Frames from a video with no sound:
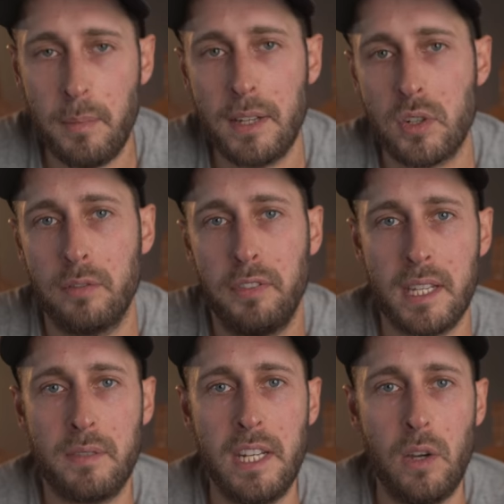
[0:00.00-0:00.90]
As I mentioned, for
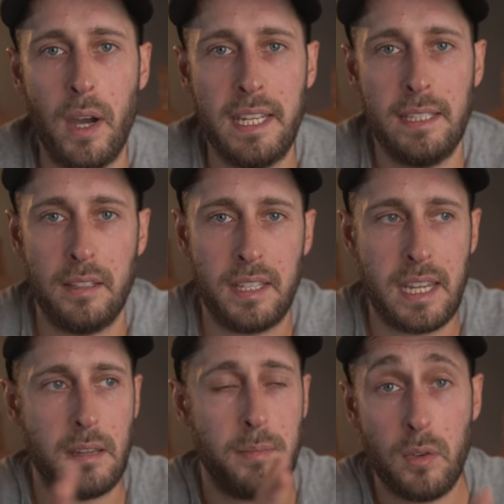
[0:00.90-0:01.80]
this video, I needed
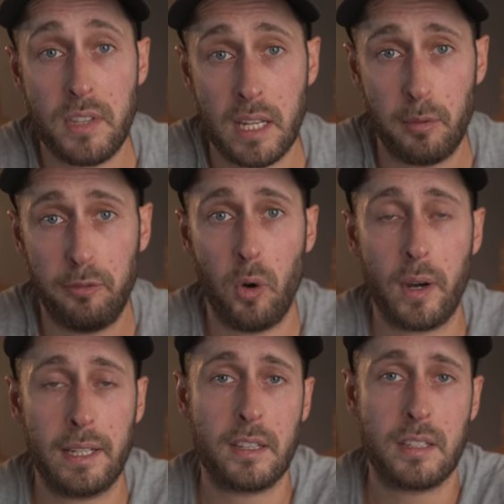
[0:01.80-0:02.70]
the music
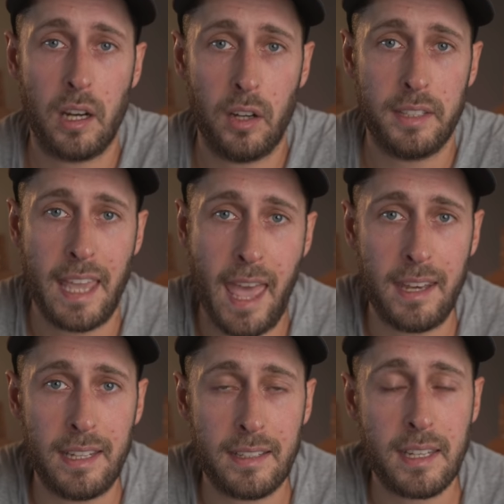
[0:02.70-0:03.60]
before I could start on the
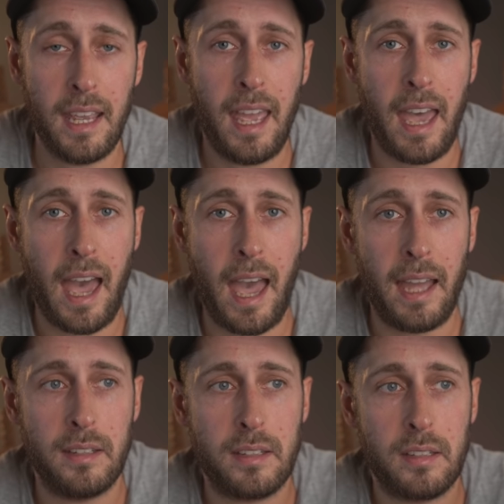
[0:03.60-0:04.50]
edit.
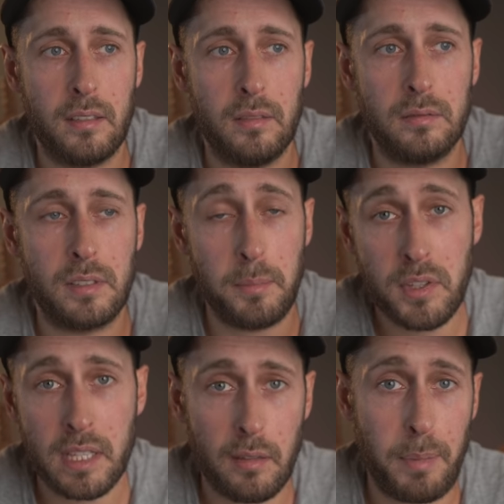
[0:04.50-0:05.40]
And the
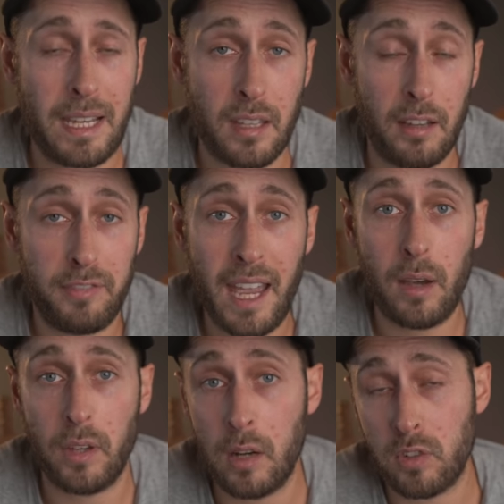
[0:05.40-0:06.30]
music that piece that I
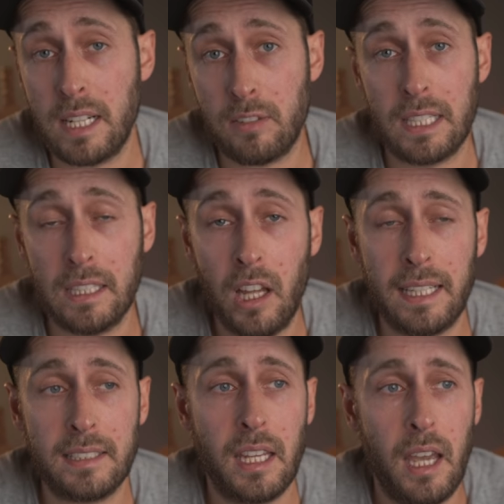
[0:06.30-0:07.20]
found that I really, really
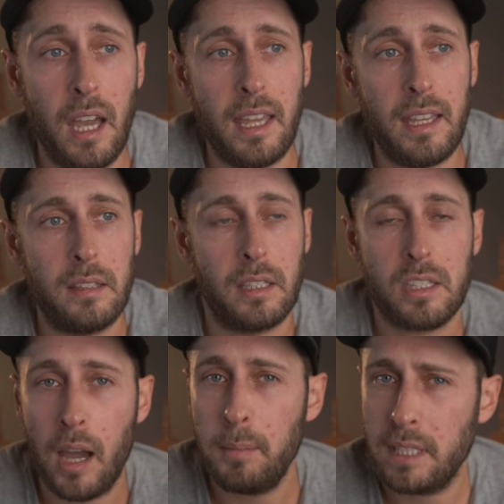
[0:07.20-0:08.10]
liked, the
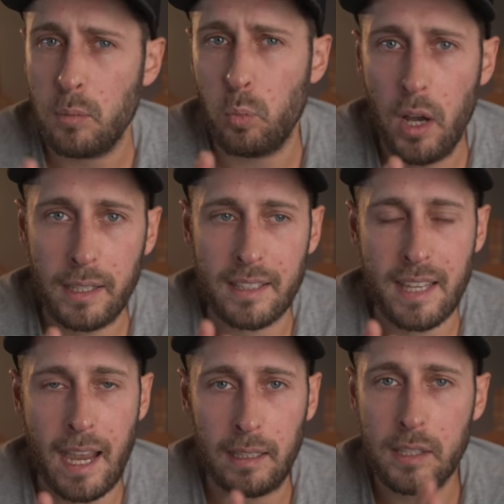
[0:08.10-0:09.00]
timing didn't work
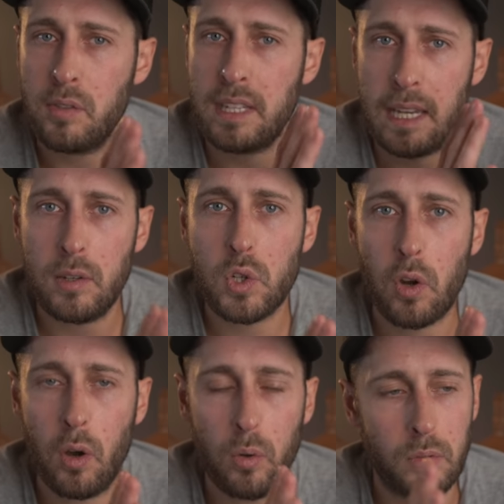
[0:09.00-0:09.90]
exactly, so the
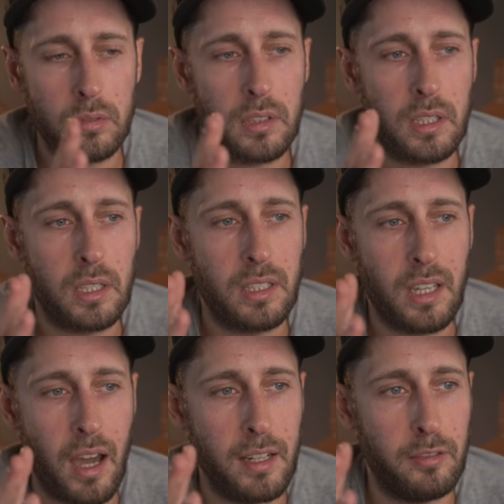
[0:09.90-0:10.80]
intro
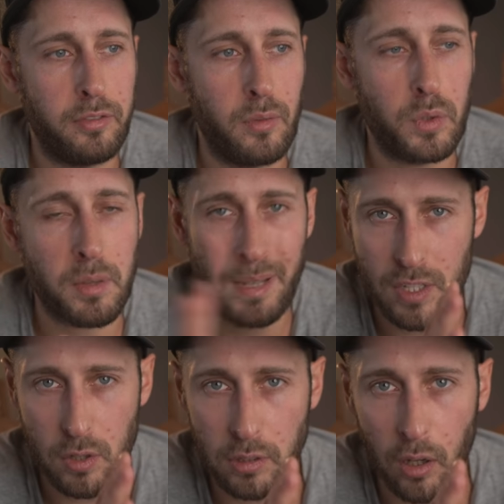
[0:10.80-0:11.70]
kind of was a
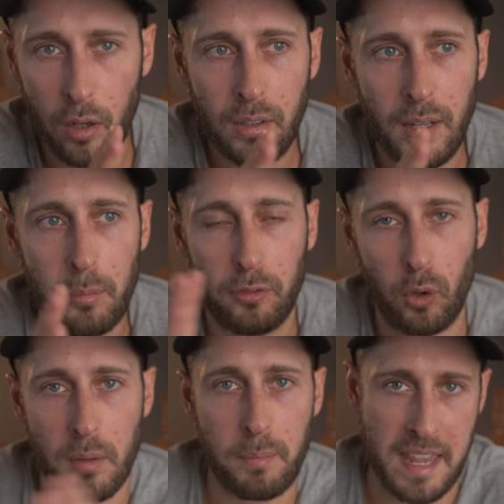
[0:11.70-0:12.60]
bit too long
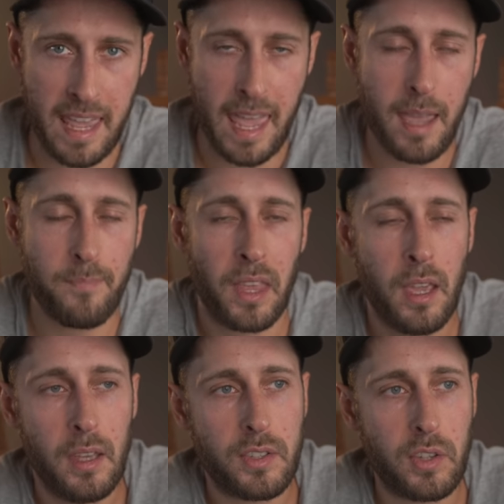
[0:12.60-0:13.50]
before the beat
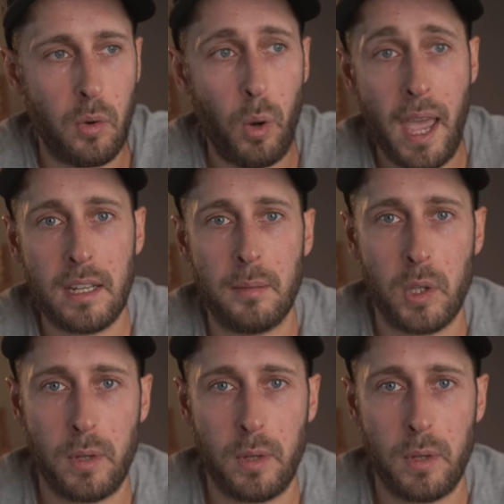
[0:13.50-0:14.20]
hit. So what I ended up